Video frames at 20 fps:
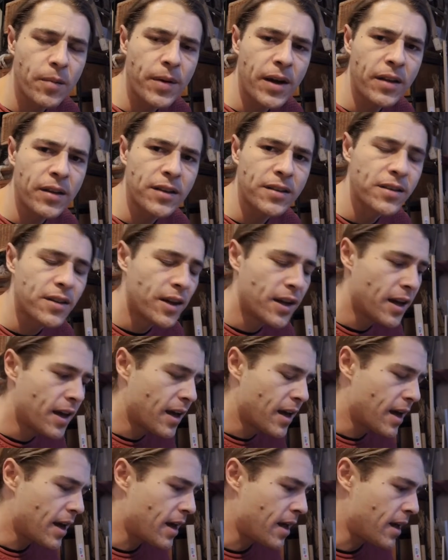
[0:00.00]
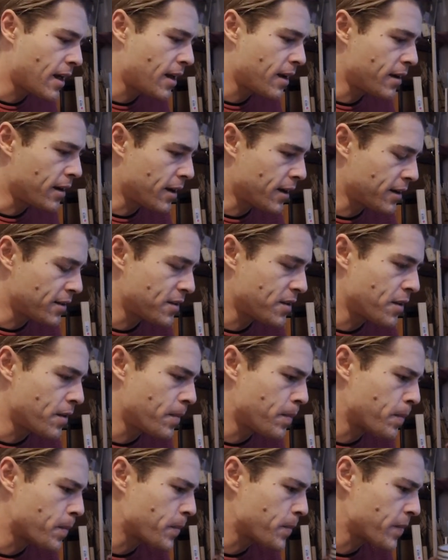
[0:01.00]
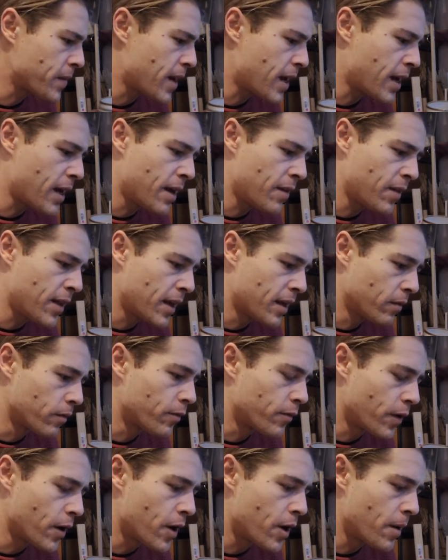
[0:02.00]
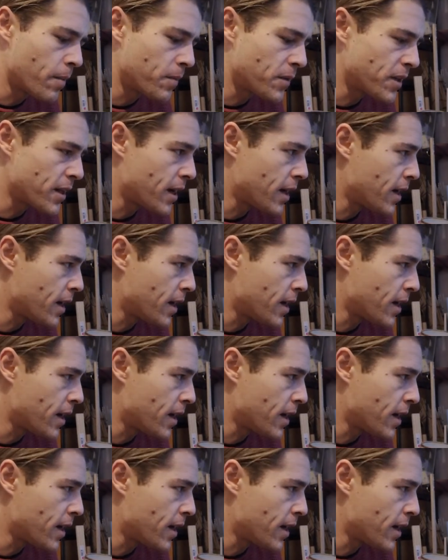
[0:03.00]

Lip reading: about this and asked them, and they confirmed